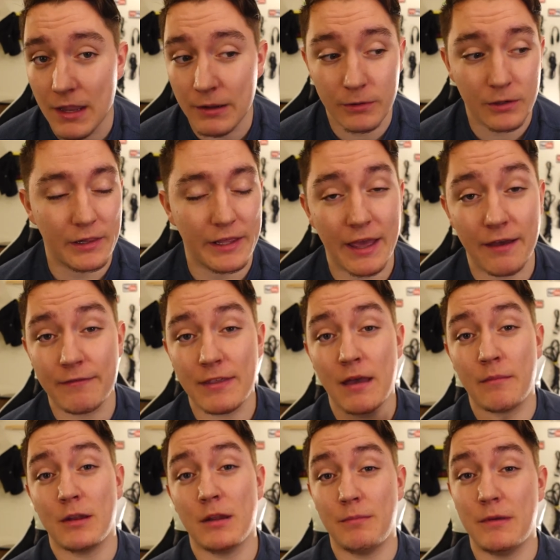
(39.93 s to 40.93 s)
I rarely have
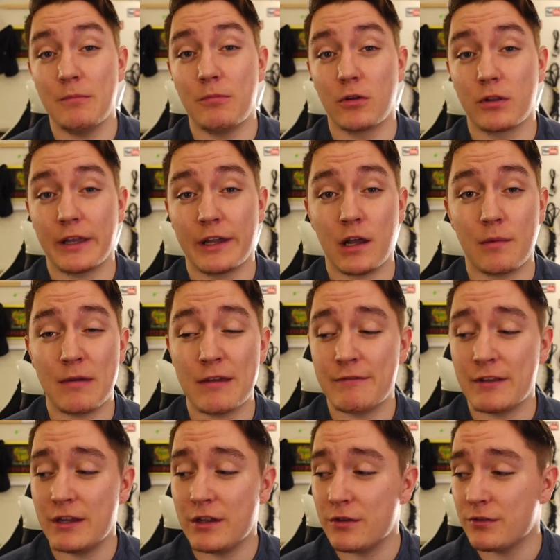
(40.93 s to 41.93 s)
that many people click on my
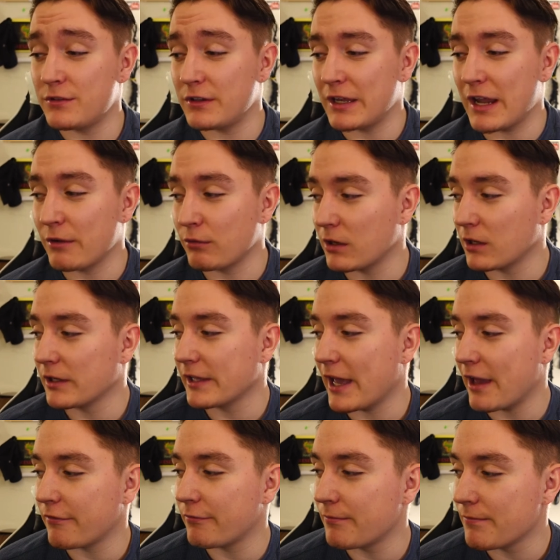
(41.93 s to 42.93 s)
videos and I rarely
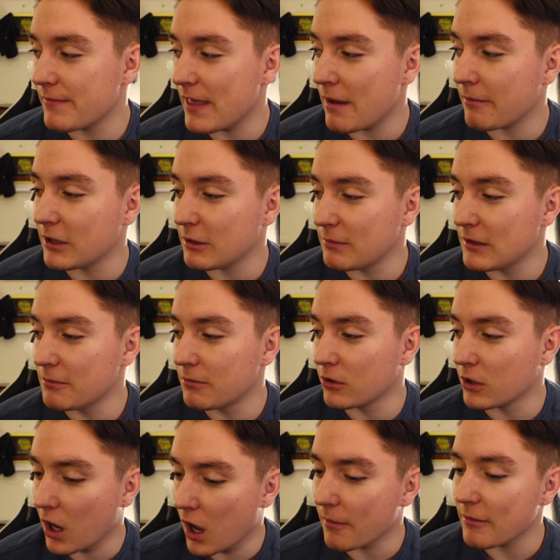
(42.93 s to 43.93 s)
have that many
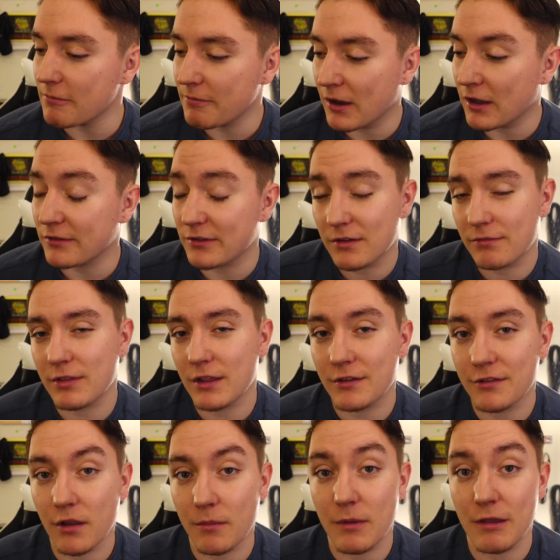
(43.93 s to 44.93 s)
people comment positive
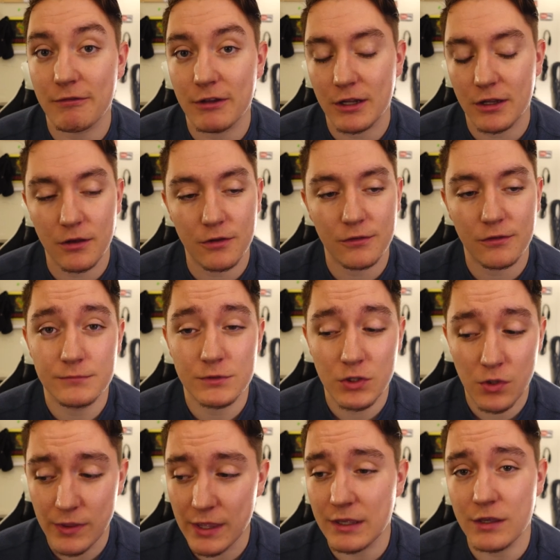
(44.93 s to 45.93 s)
things on my videos.
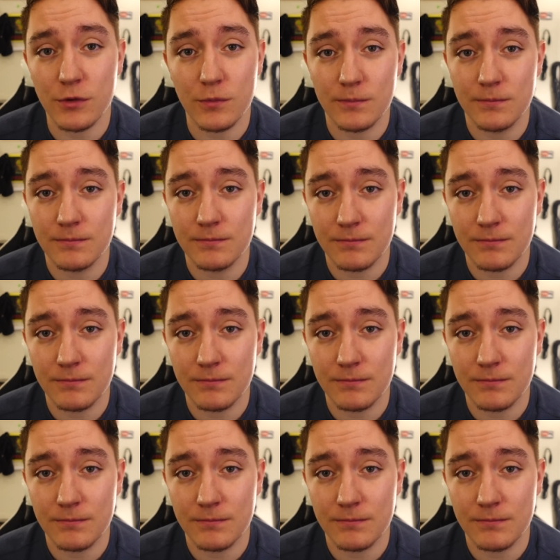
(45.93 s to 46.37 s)
So thank you.